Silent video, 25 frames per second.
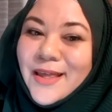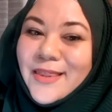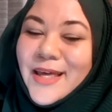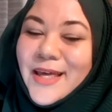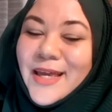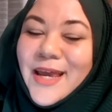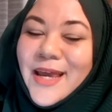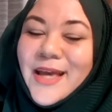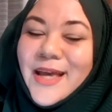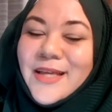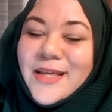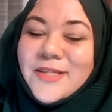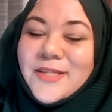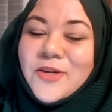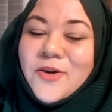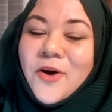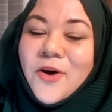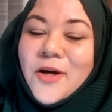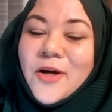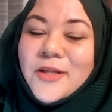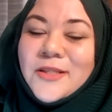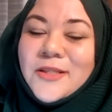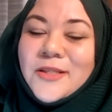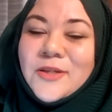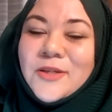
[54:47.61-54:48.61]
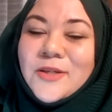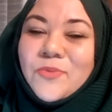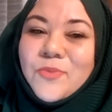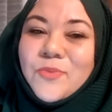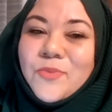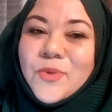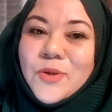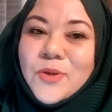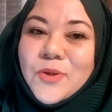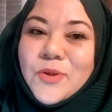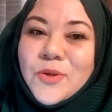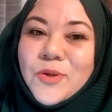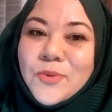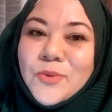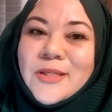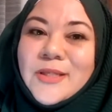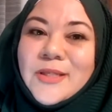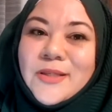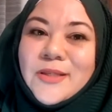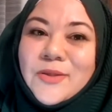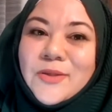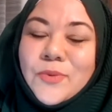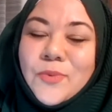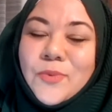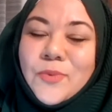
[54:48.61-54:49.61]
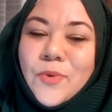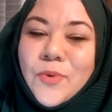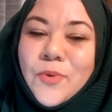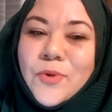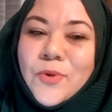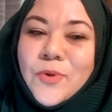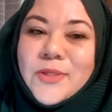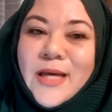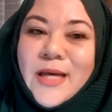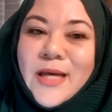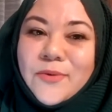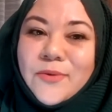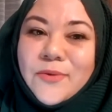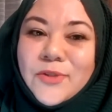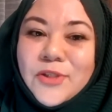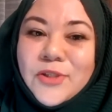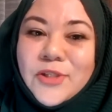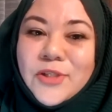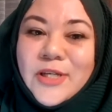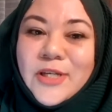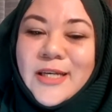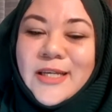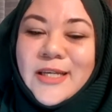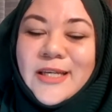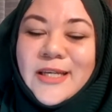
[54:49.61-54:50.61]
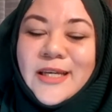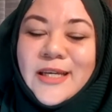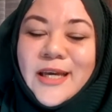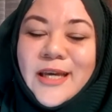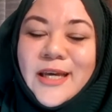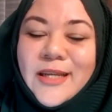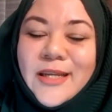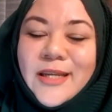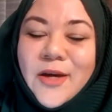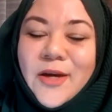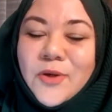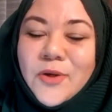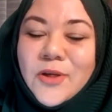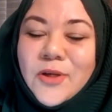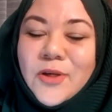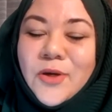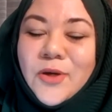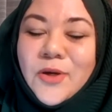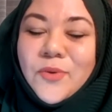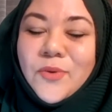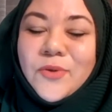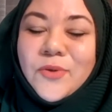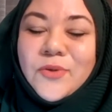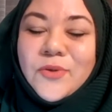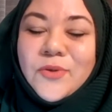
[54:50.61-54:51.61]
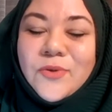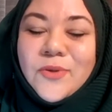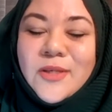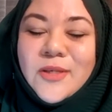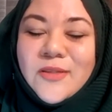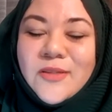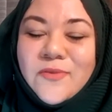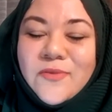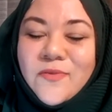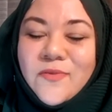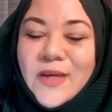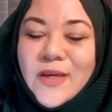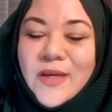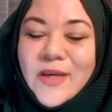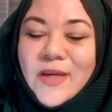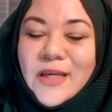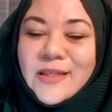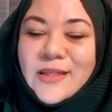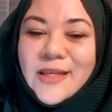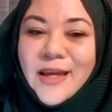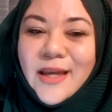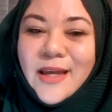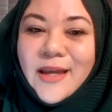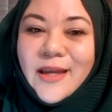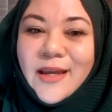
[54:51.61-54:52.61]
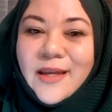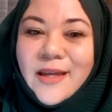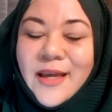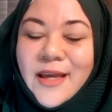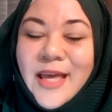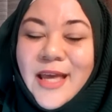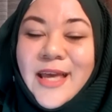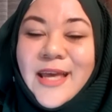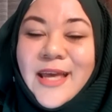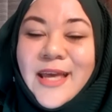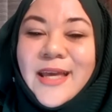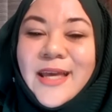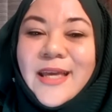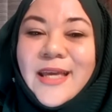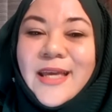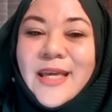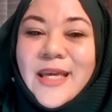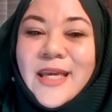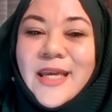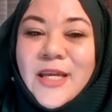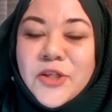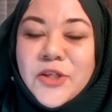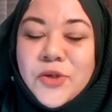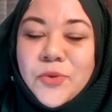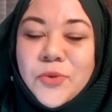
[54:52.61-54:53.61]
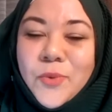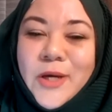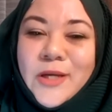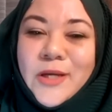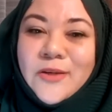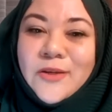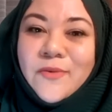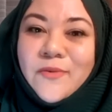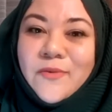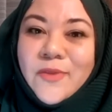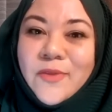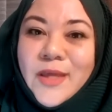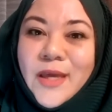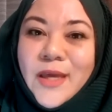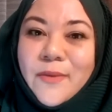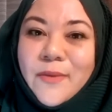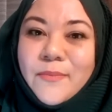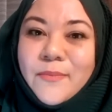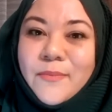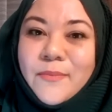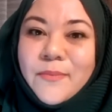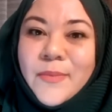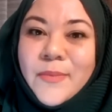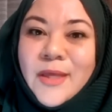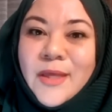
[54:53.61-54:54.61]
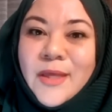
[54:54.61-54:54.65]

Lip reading: that has contributed towards our journey and our growth to this very day. Each one of them,